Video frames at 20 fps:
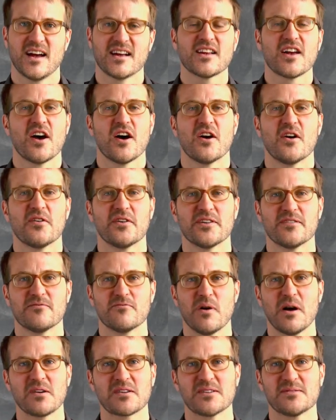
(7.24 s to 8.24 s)
Hello,
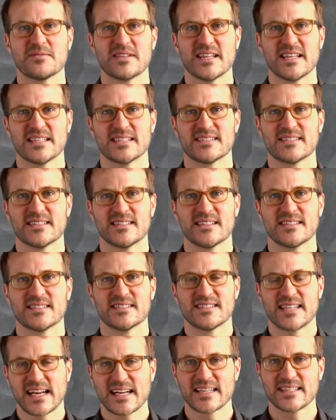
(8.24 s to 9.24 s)
and welcome to this
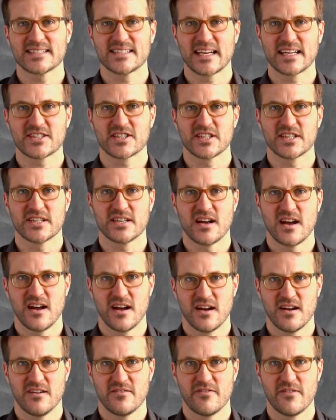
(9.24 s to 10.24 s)
second session
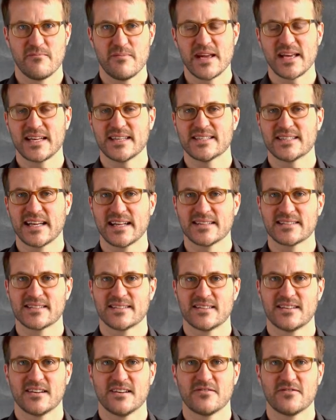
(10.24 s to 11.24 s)
of Making
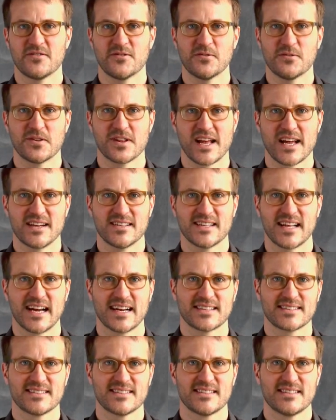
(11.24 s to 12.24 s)
Sense of Google
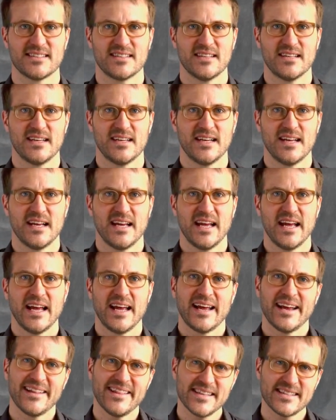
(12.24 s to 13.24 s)
Analytics.
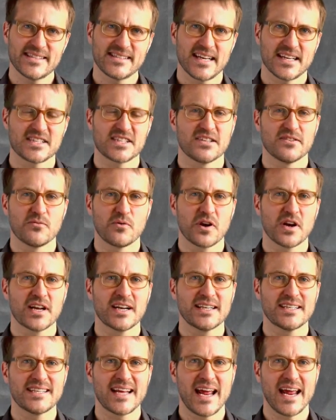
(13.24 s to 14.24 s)
In this session, we're
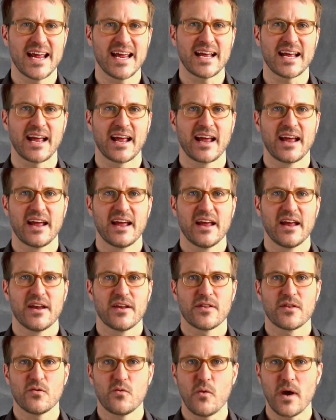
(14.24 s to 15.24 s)
going to take
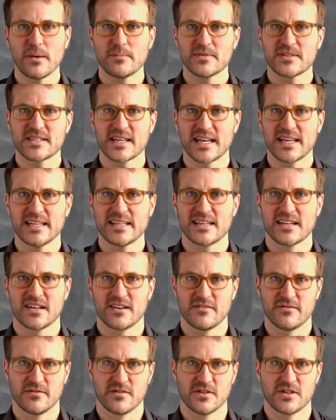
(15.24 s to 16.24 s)
the website
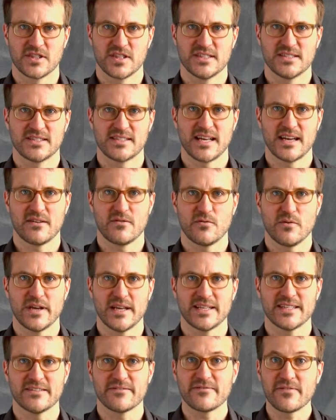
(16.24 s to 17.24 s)
conversions that
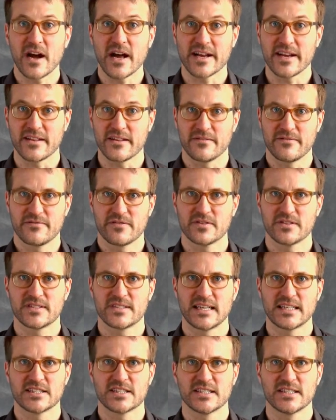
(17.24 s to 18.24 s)
we defined in the
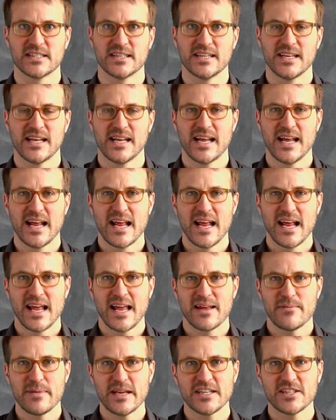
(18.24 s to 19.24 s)
first session
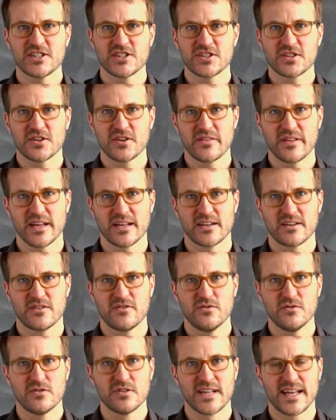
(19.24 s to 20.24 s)
and make sure that
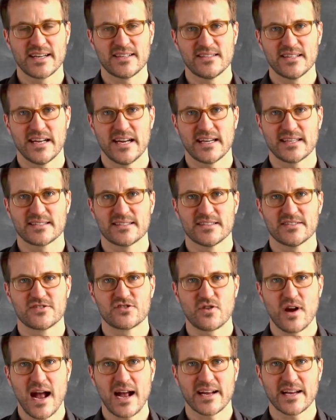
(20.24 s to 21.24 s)
Google Analytics is
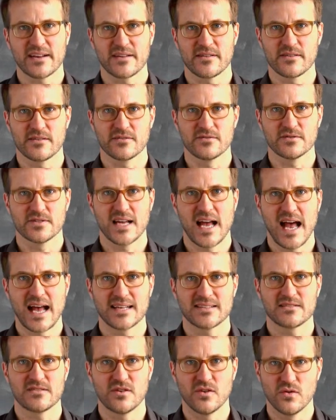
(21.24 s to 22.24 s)
tracking those
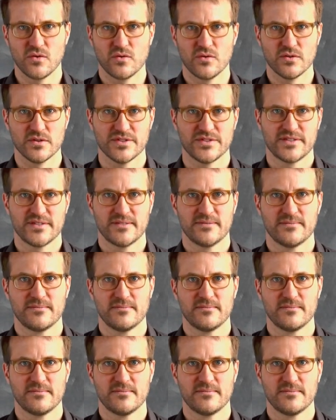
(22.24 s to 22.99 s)
as goals.